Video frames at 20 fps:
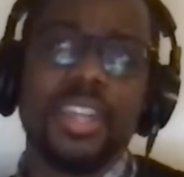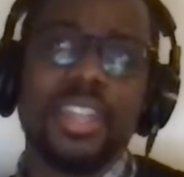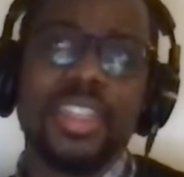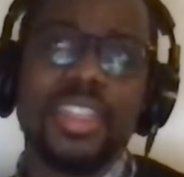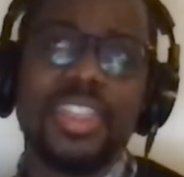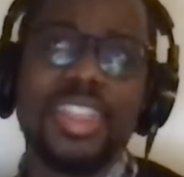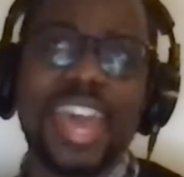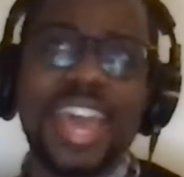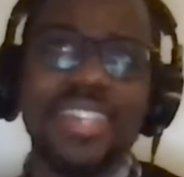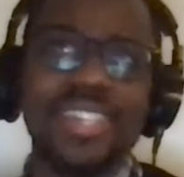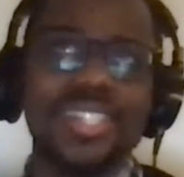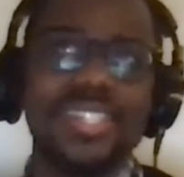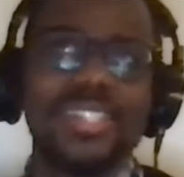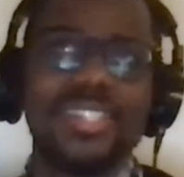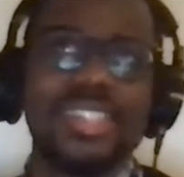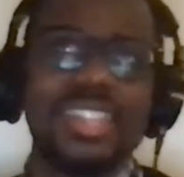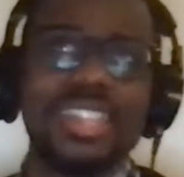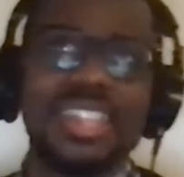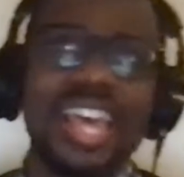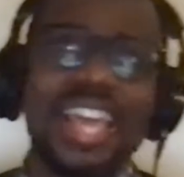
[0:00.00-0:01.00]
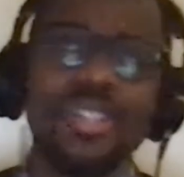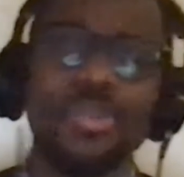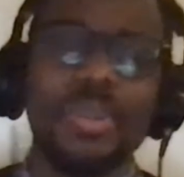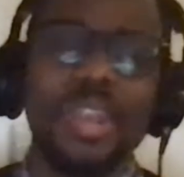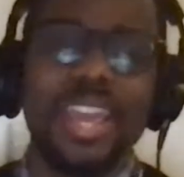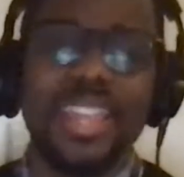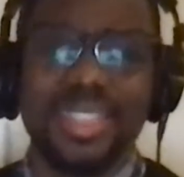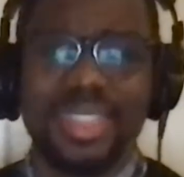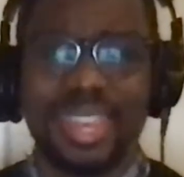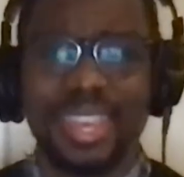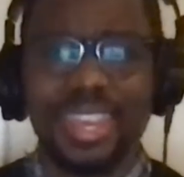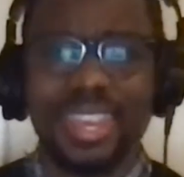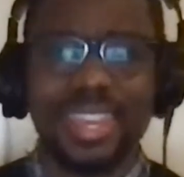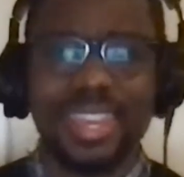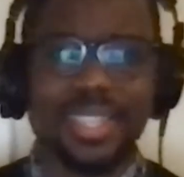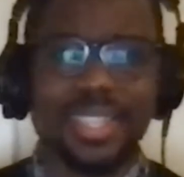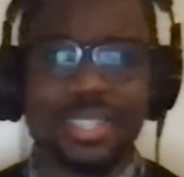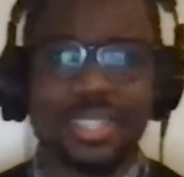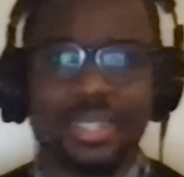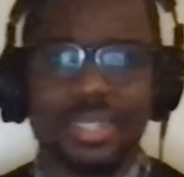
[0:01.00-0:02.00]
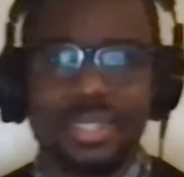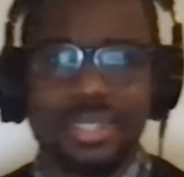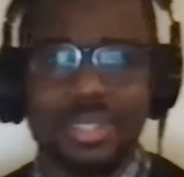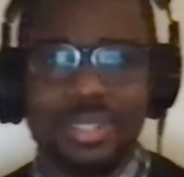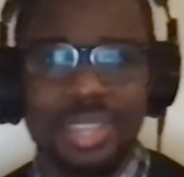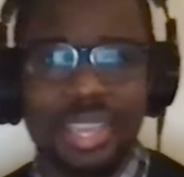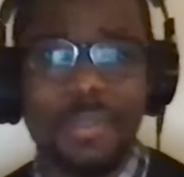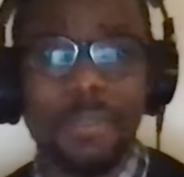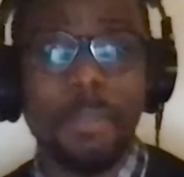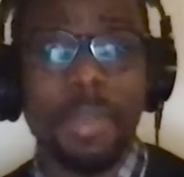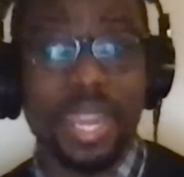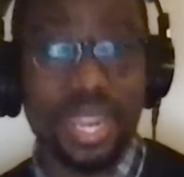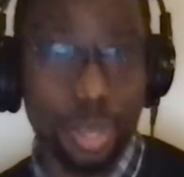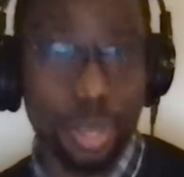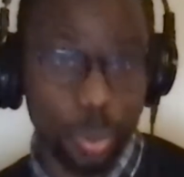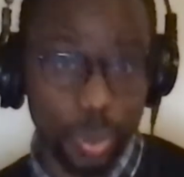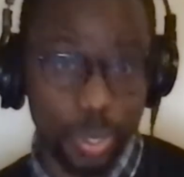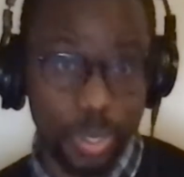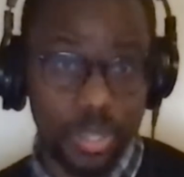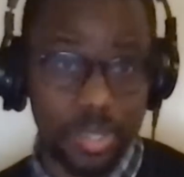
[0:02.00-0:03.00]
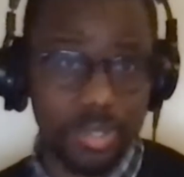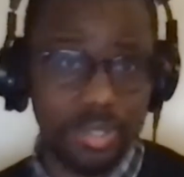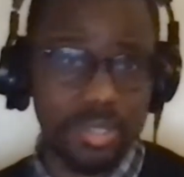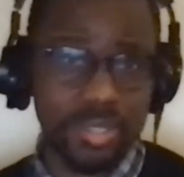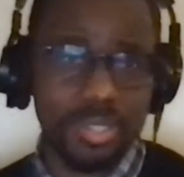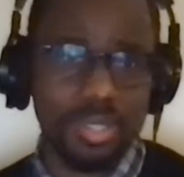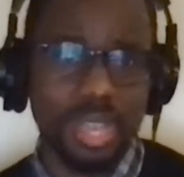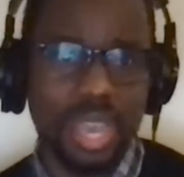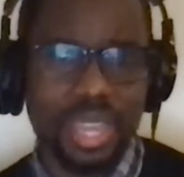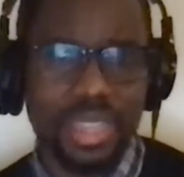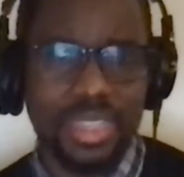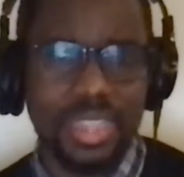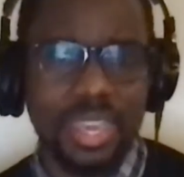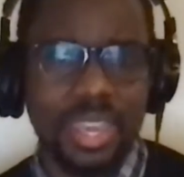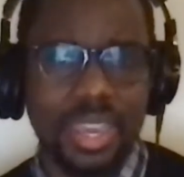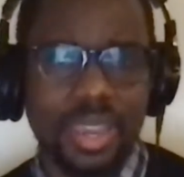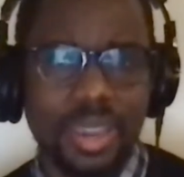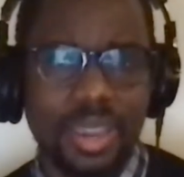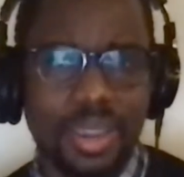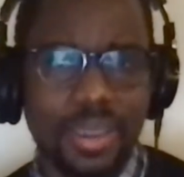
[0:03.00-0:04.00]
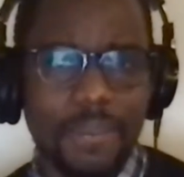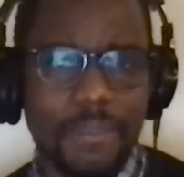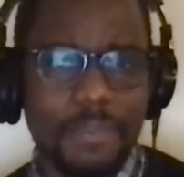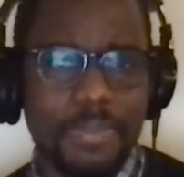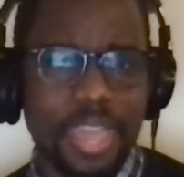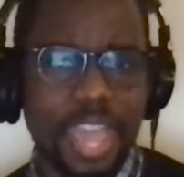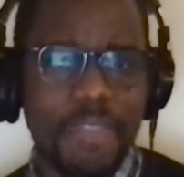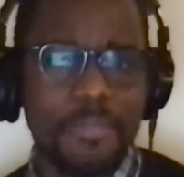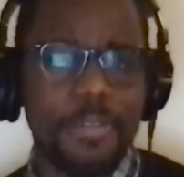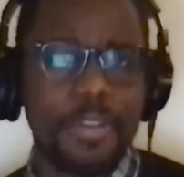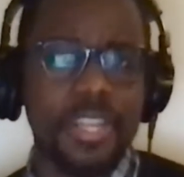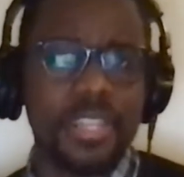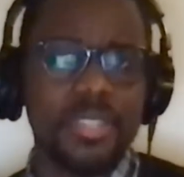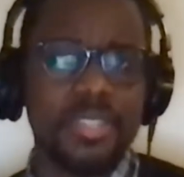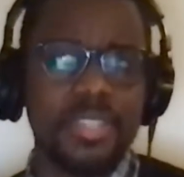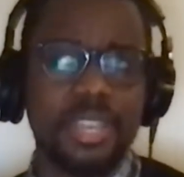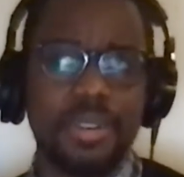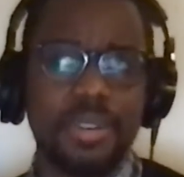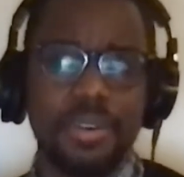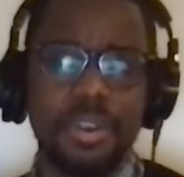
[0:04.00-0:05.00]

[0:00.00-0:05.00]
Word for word: that's that's what i think is in many words i think african tech